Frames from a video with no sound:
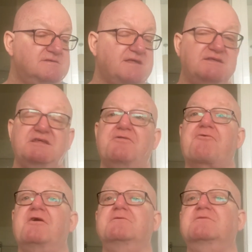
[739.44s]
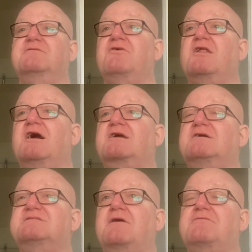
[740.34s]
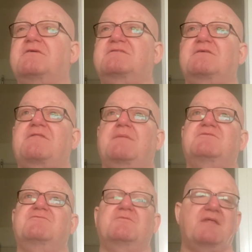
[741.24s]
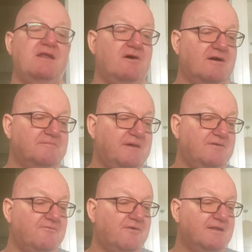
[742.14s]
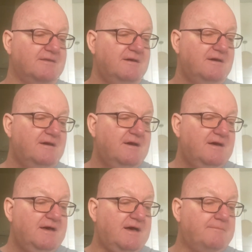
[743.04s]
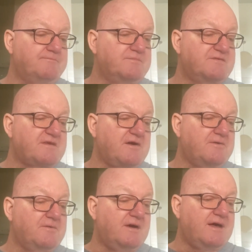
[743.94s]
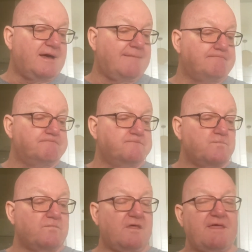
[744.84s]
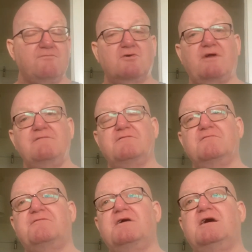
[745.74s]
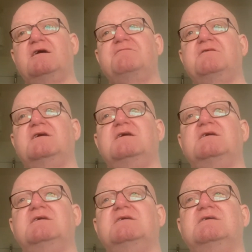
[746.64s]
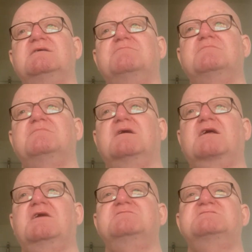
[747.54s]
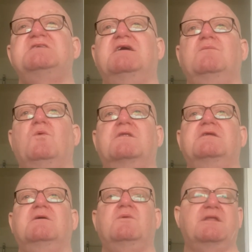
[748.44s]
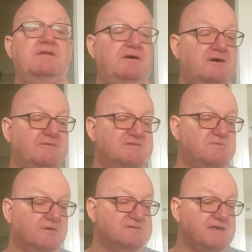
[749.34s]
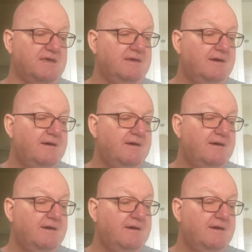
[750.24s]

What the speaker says: they dethroned, if you like, Southampton from their long unbeaten run. So they were grateful for a close, tight 1-0 win over Swansea.